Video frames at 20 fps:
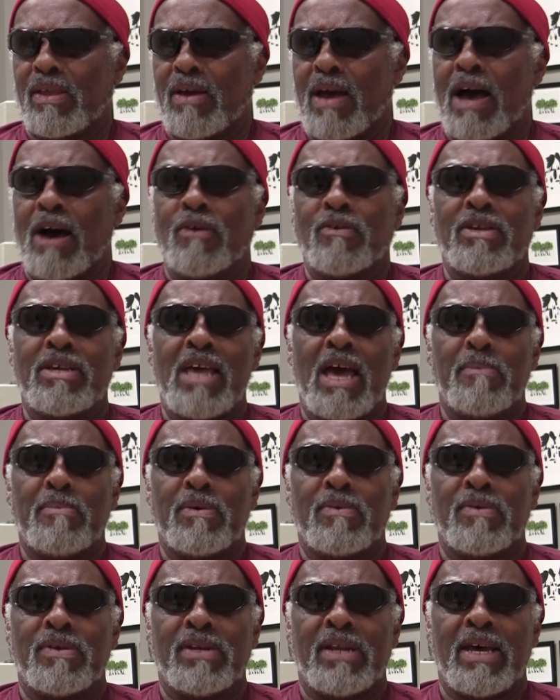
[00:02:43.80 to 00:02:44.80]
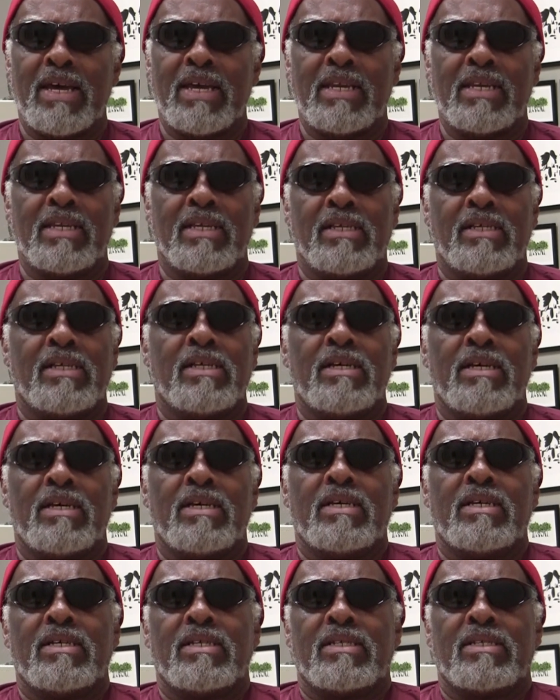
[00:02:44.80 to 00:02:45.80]
out camping one night,
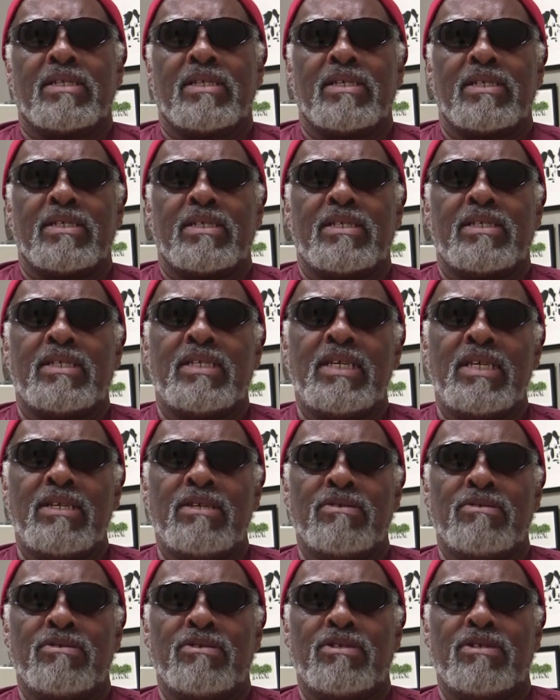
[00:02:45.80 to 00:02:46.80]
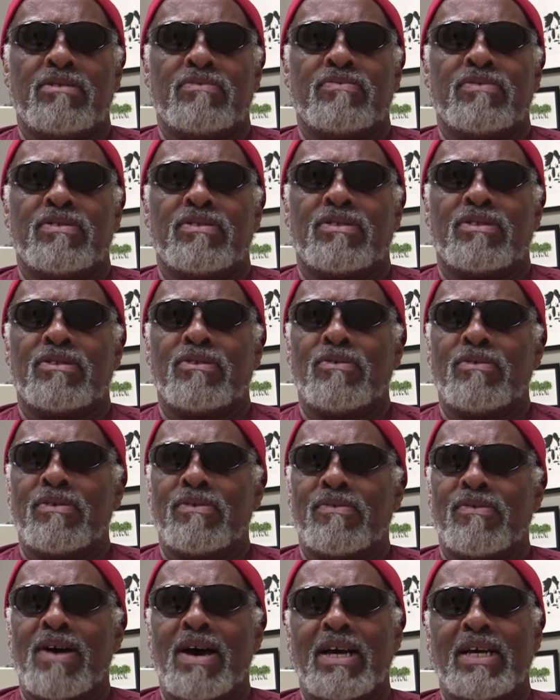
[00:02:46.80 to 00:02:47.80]
the seniors were
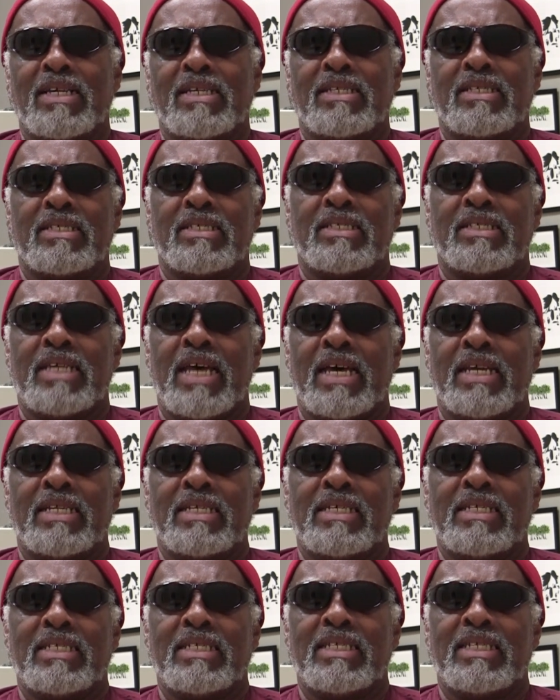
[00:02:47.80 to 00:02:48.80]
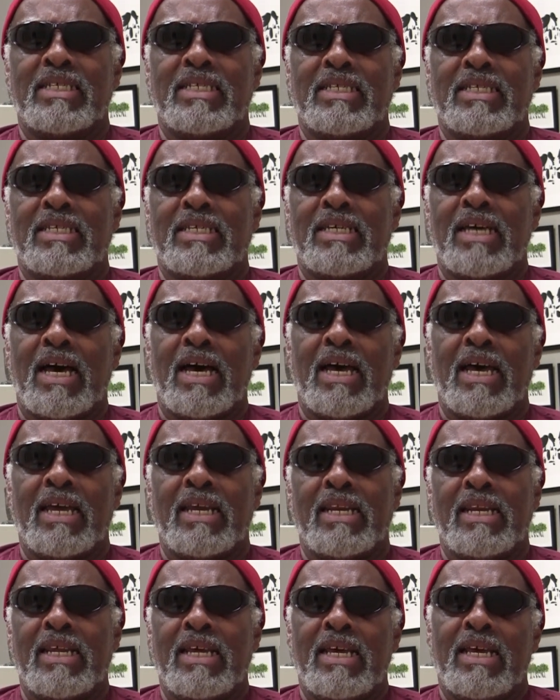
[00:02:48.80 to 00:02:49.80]
throwing rocks at us in the sky
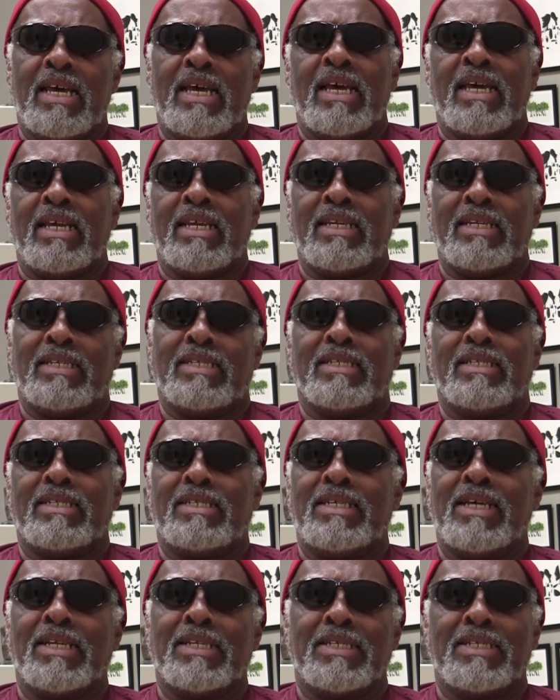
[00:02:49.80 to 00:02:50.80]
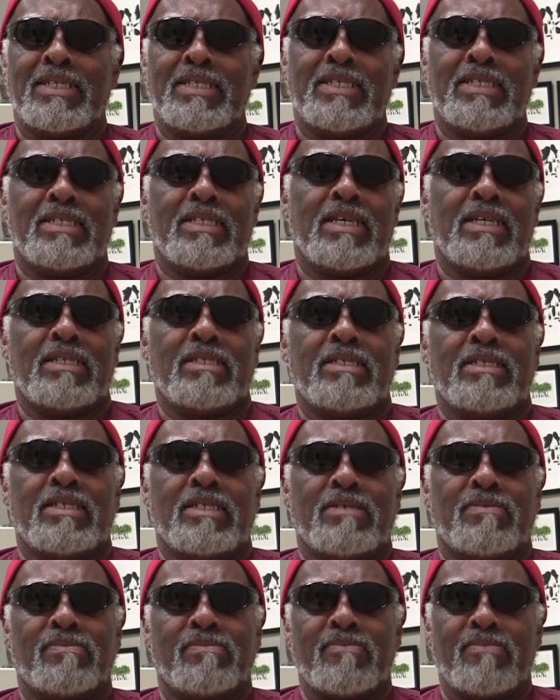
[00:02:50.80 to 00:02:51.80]
and telling us that
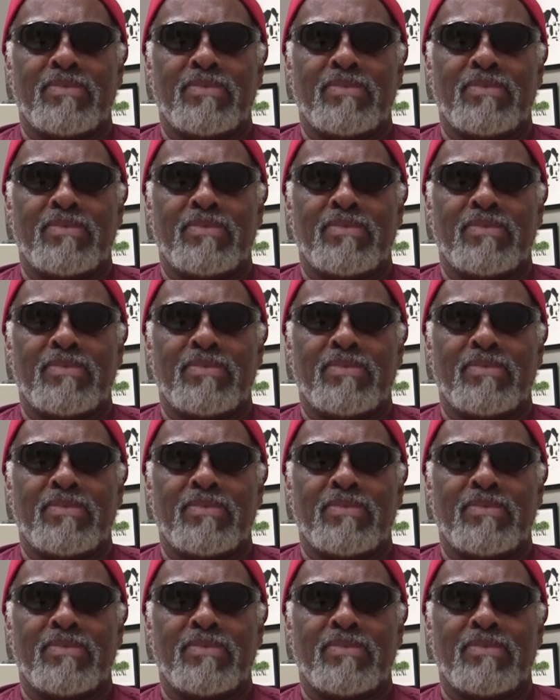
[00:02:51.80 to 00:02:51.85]
the